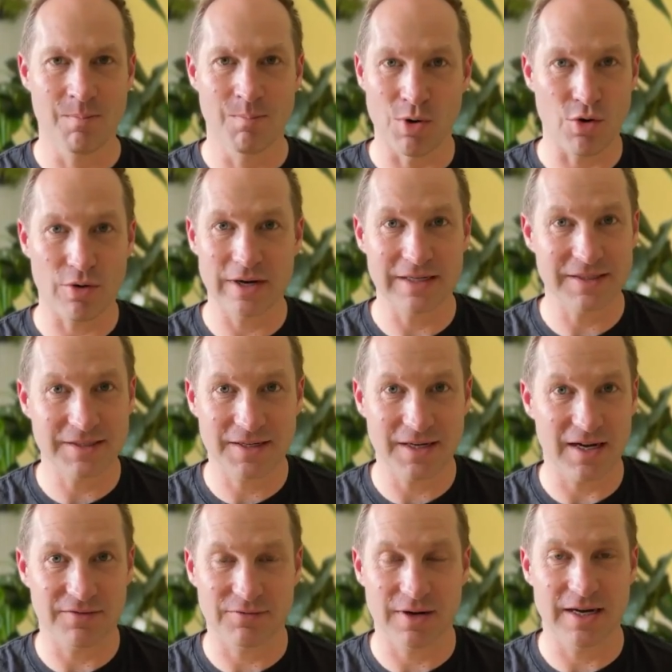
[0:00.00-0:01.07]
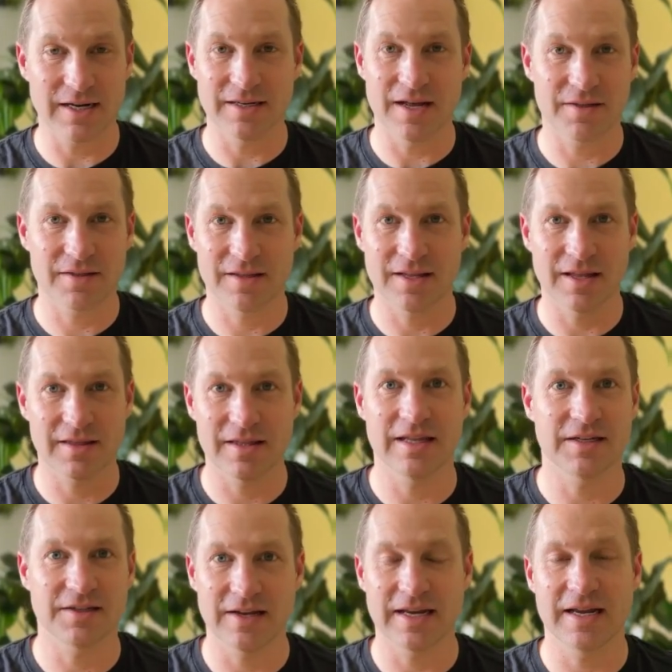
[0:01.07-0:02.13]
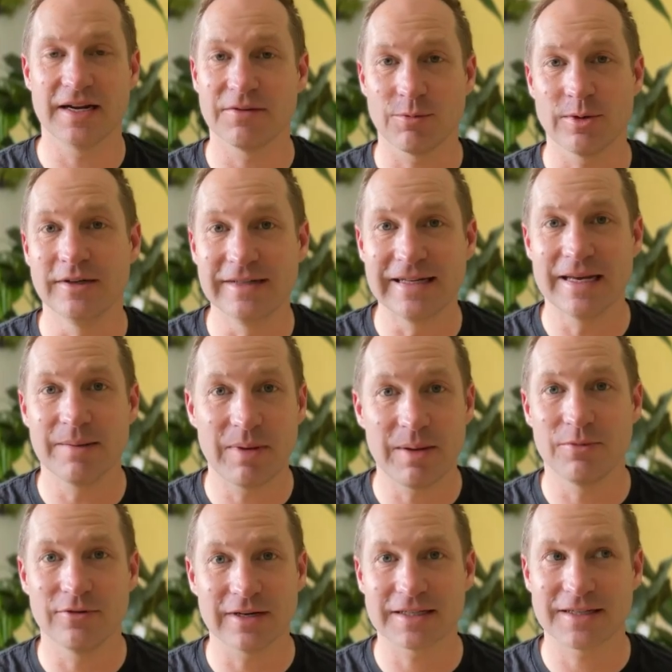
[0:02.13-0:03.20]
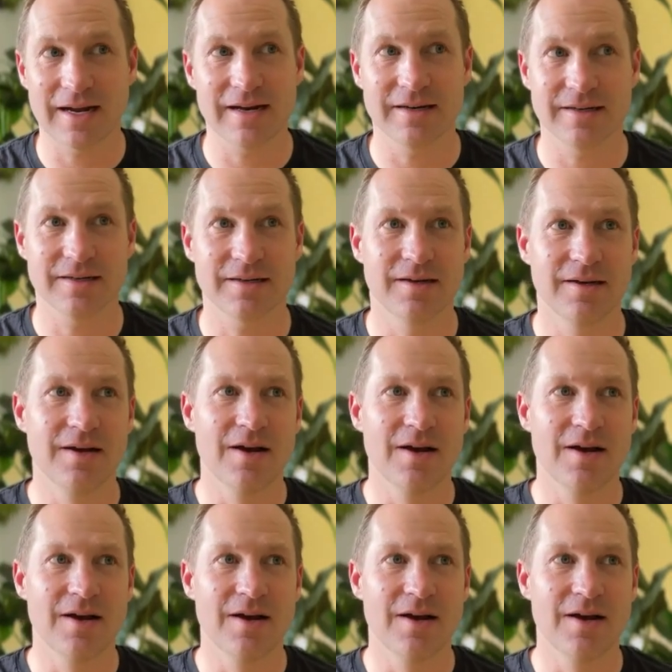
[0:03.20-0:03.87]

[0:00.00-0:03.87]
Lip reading: Boring stuff, right? Nothing that's gonna really get people excited.